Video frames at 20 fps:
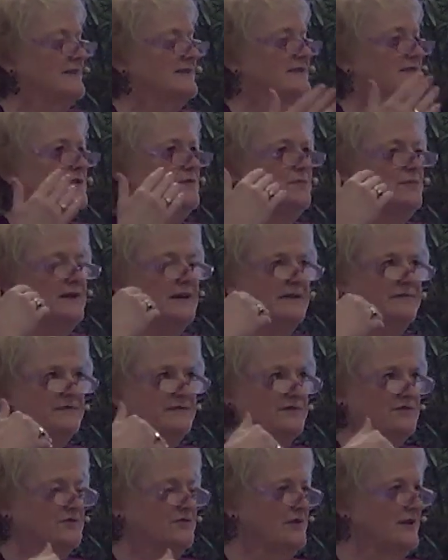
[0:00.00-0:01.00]
So we have
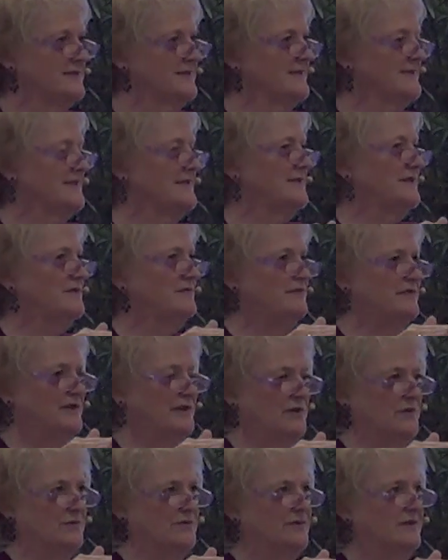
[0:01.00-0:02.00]
to trust in the
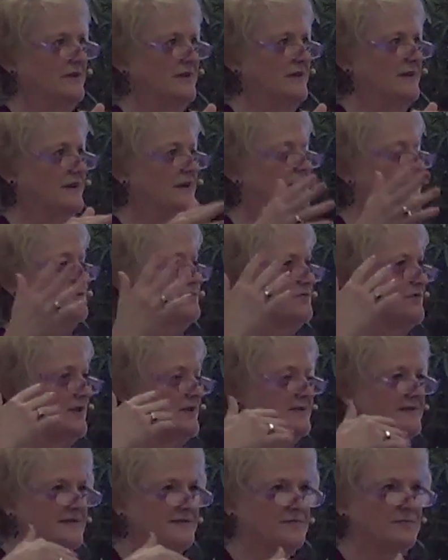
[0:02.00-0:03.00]
flow.
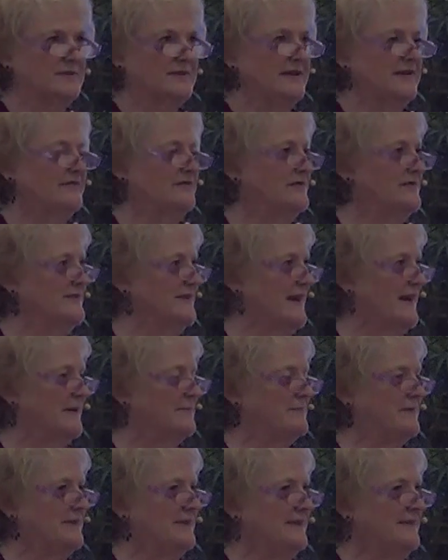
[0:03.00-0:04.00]
Trust whatever's
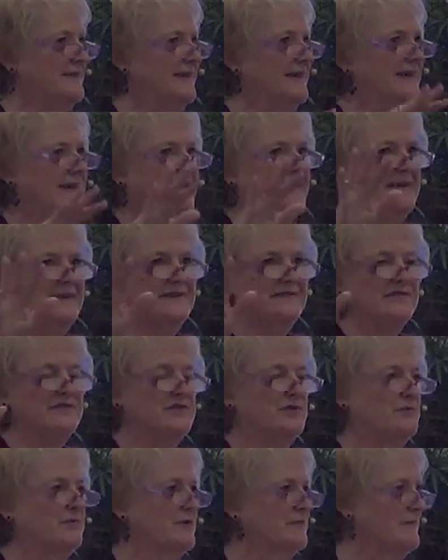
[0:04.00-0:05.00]
happening, even
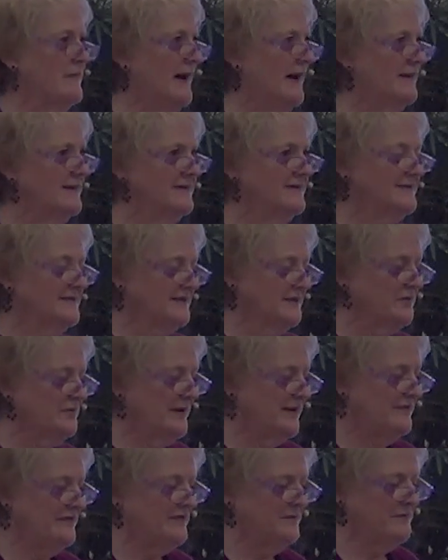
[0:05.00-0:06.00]
though we're miles
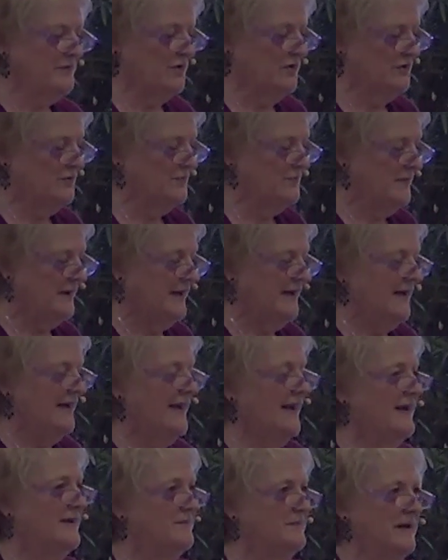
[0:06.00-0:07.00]
away from home
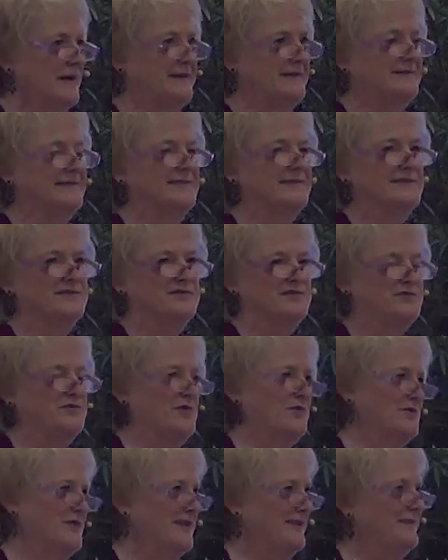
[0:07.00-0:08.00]
and Michael is
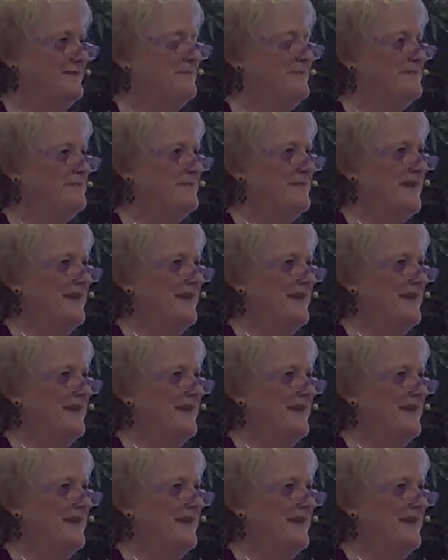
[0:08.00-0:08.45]
stroking.